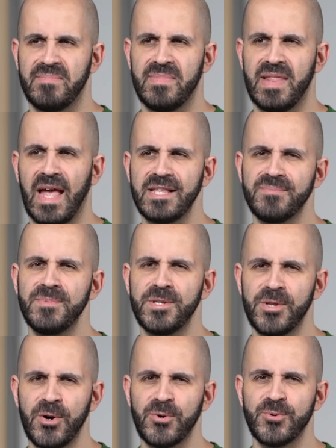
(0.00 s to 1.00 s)
let
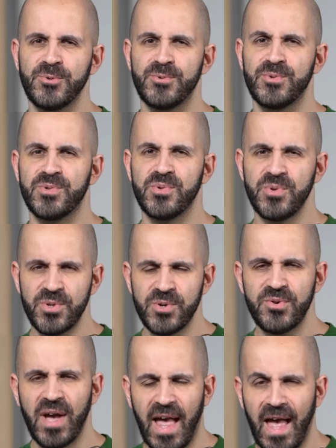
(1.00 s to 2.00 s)
me know do
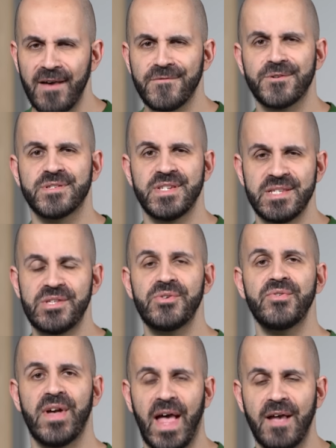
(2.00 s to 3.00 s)
you have or did
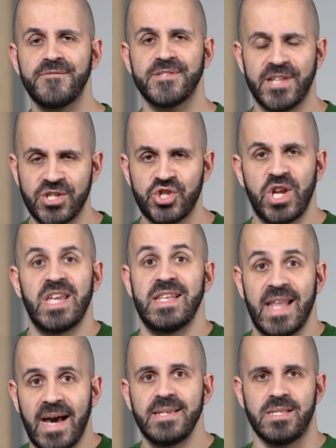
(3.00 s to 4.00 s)
you have such a
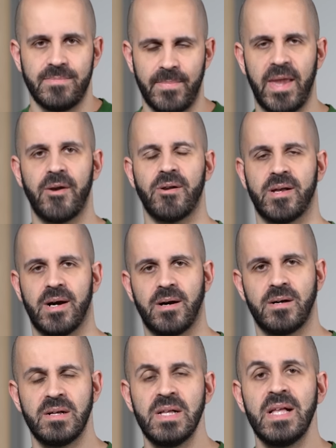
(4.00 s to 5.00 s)
nightmare
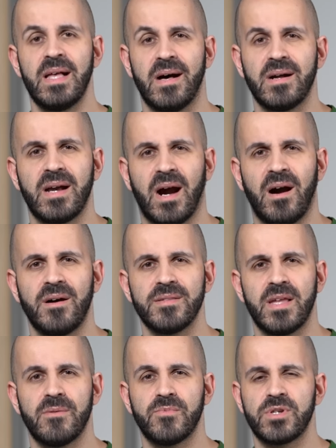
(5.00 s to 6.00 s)
car a car
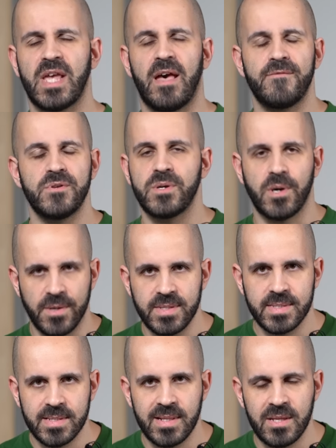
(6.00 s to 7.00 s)
that would have you
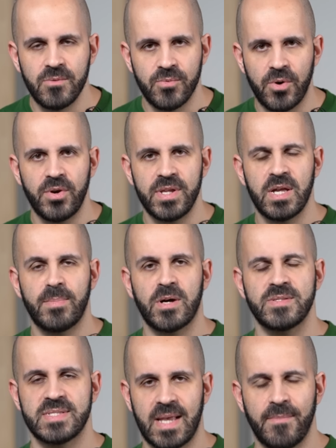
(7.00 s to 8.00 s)
constantly worried
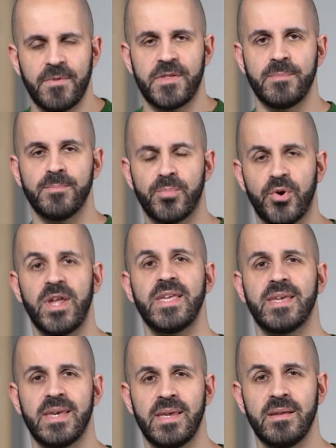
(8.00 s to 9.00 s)
about something
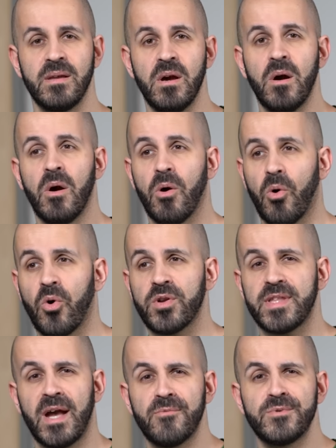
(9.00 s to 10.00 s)
breaking or
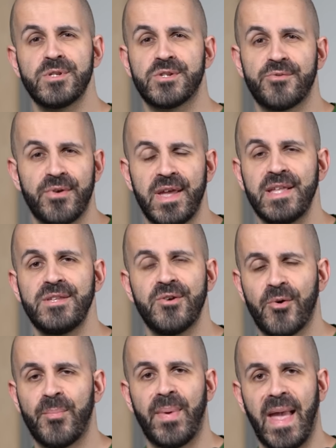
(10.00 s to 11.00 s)
that would drain
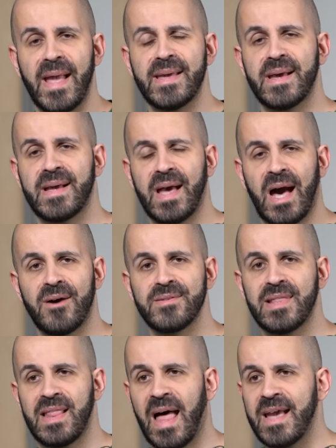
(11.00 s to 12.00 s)
your bank
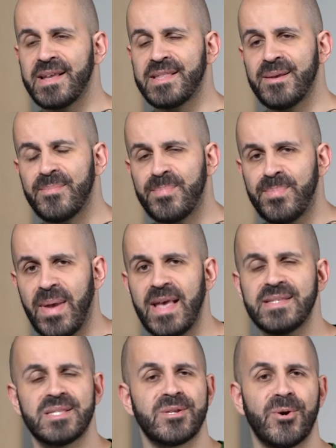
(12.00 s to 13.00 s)
account like the
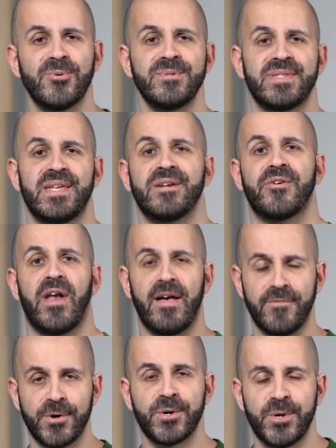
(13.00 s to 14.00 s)
best gold digger
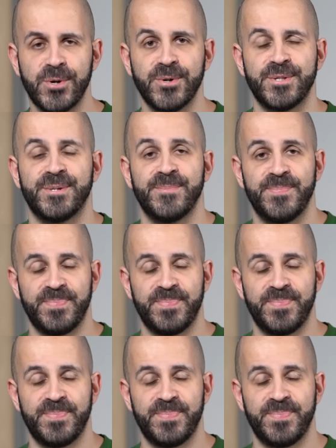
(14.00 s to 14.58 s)
ever could